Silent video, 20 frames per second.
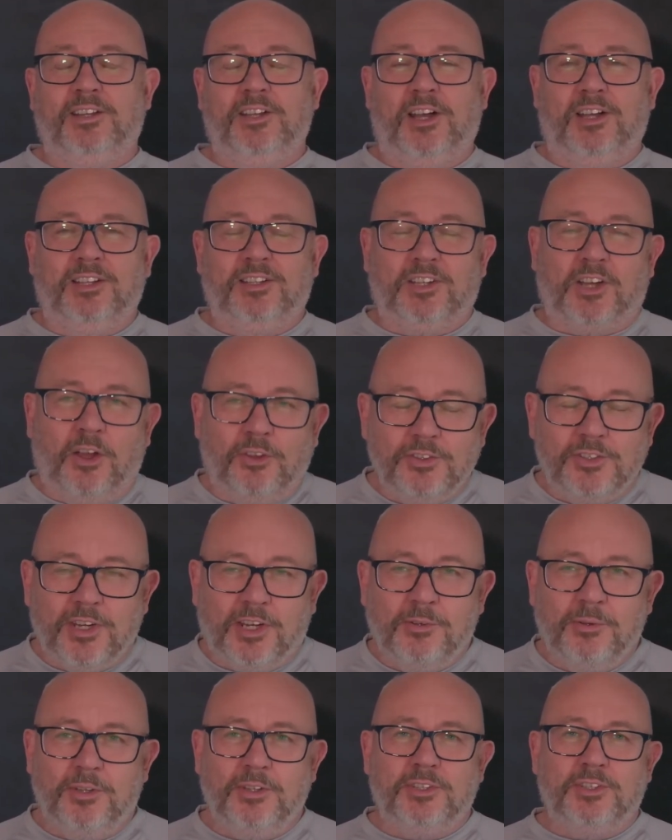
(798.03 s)

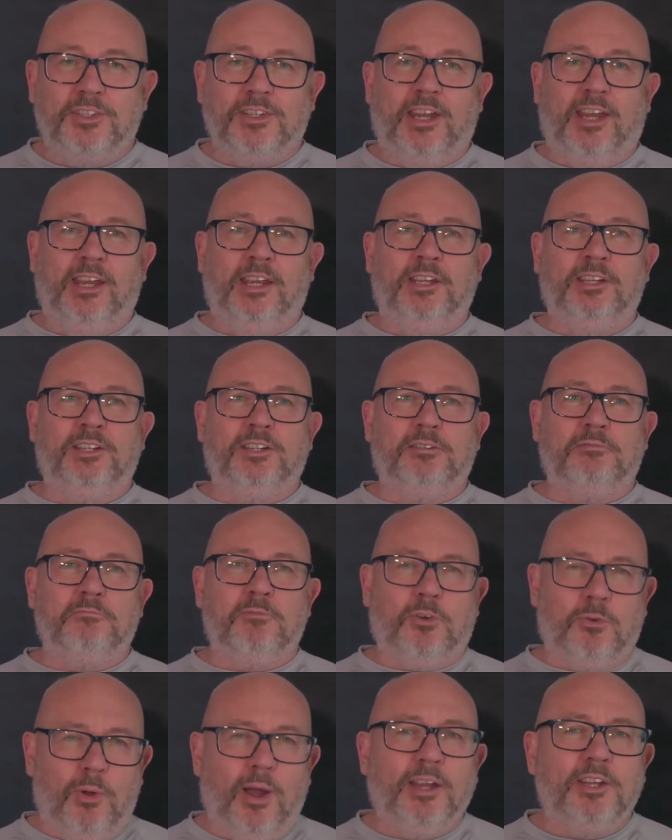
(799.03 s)
consequence is
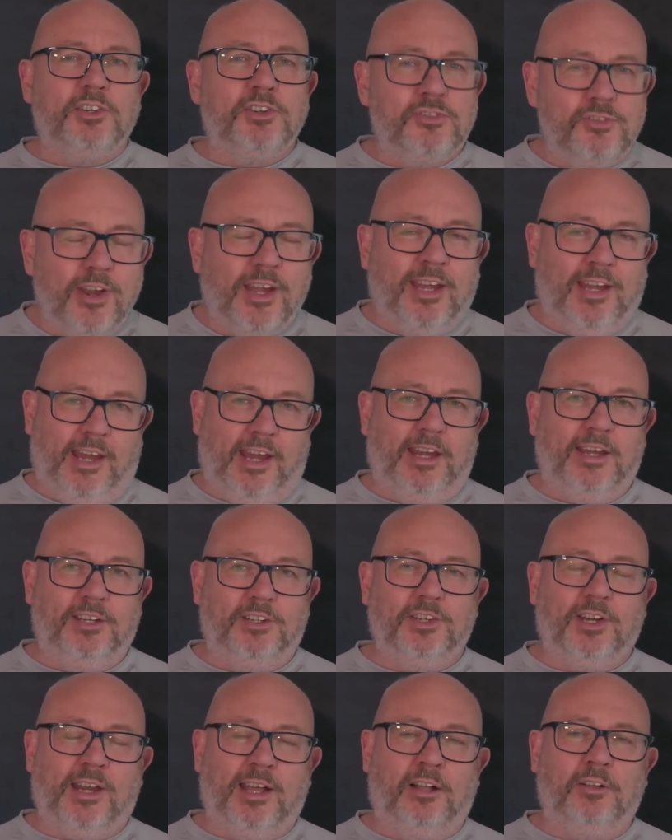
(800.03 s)
quite tricky to
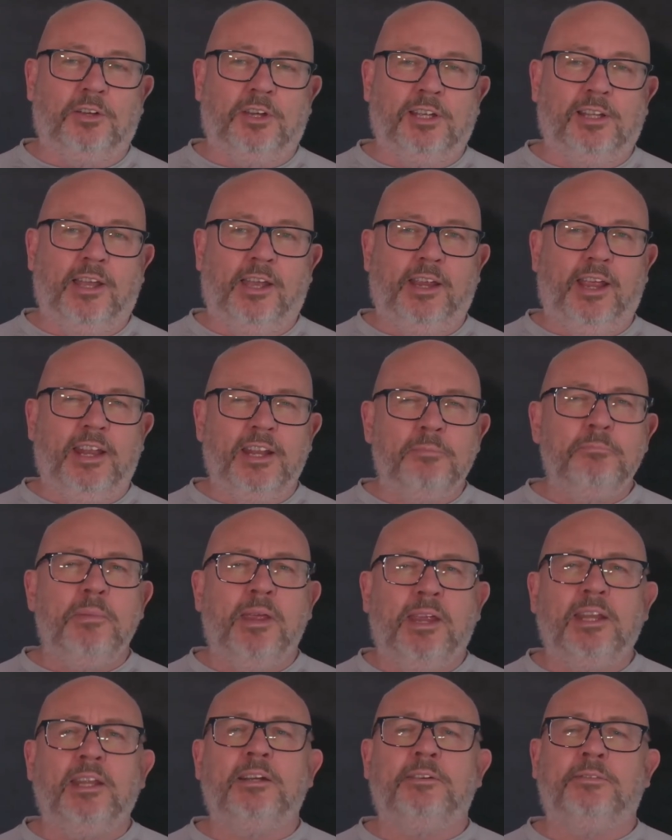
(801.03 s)
calculate in a
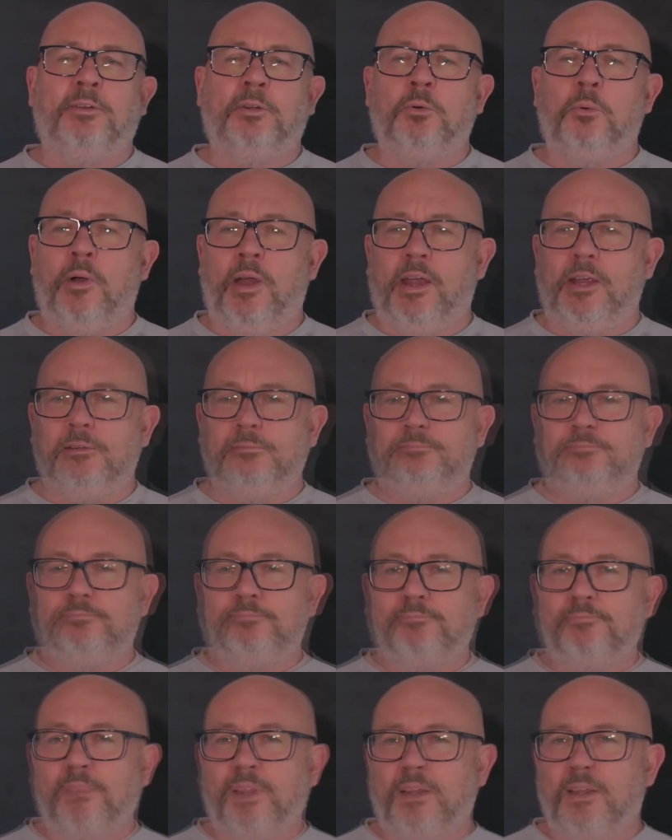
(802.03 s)
meaningful way.
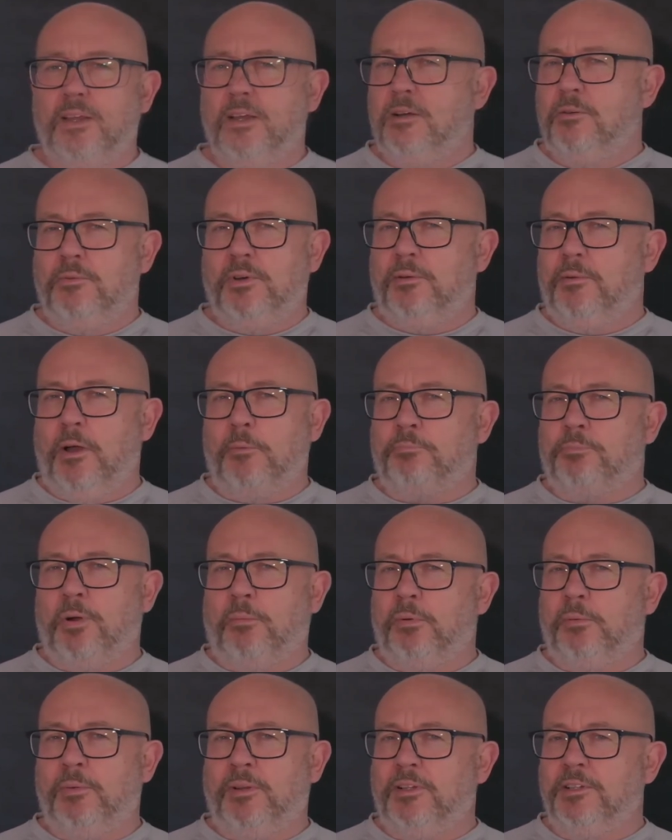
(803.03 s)
What about
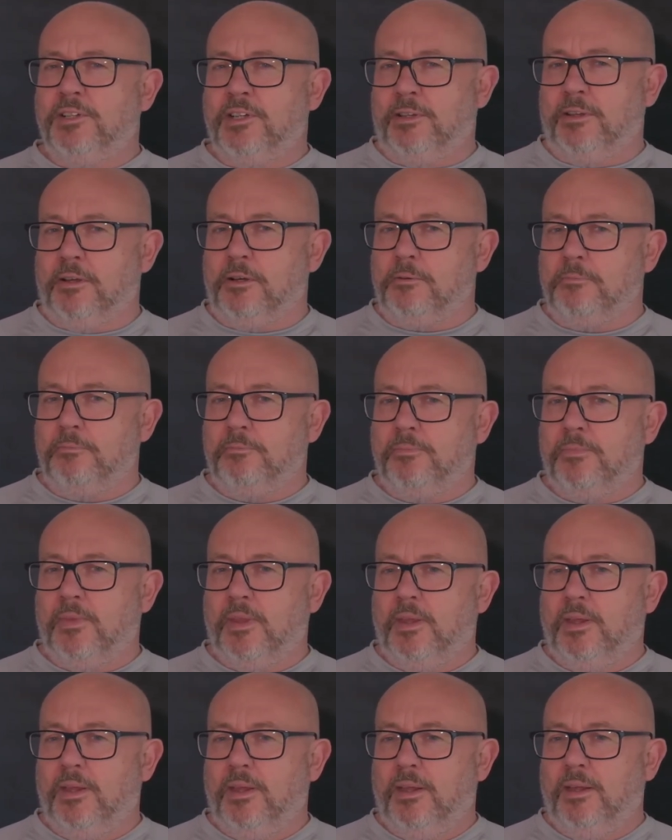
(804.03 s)
probability, though?
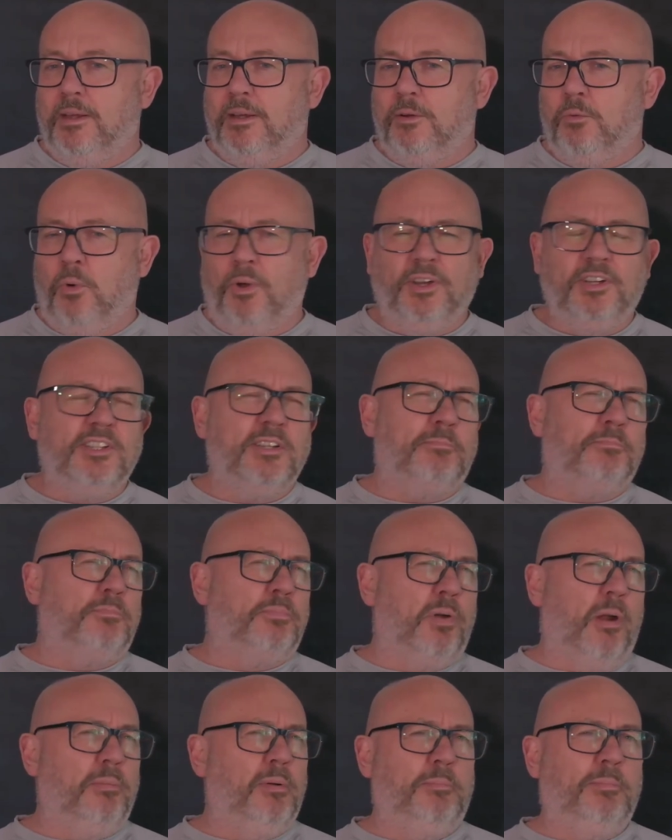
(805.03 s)
What is the
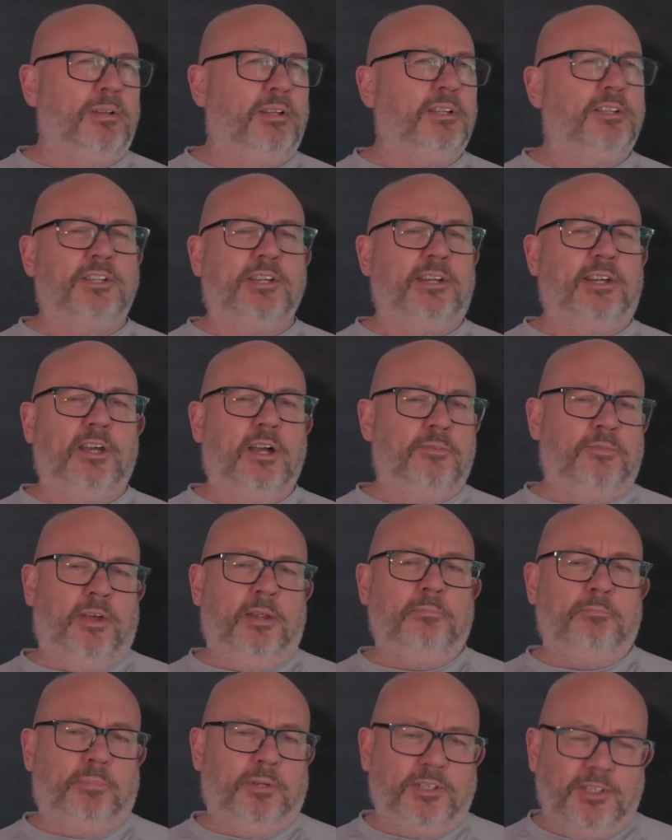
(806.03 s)
probability of a
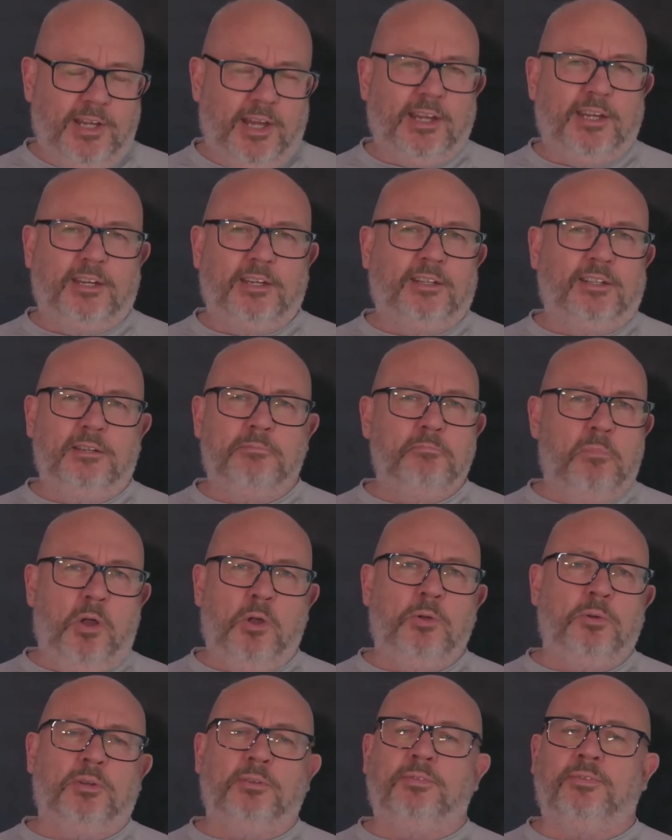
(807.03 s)
particular
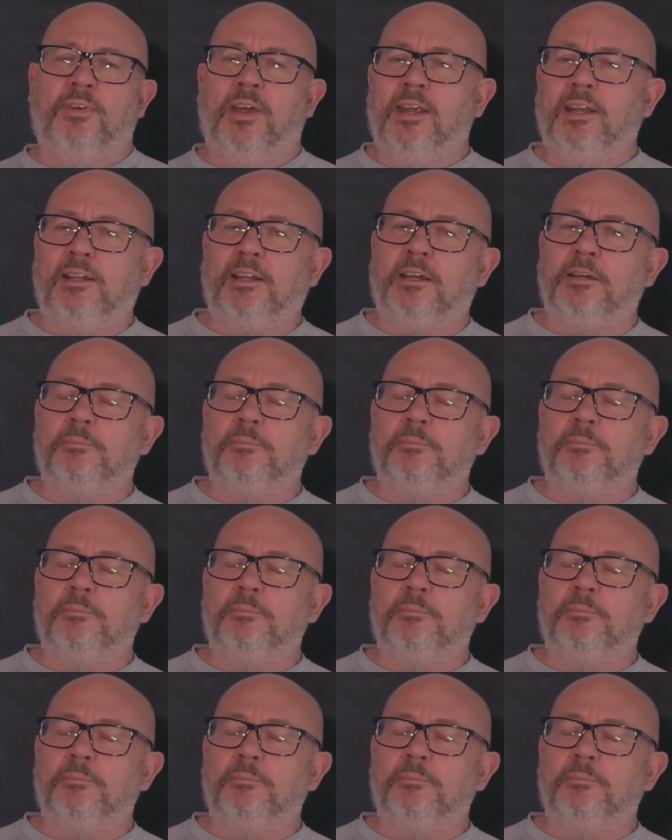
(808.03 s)
mode of failure?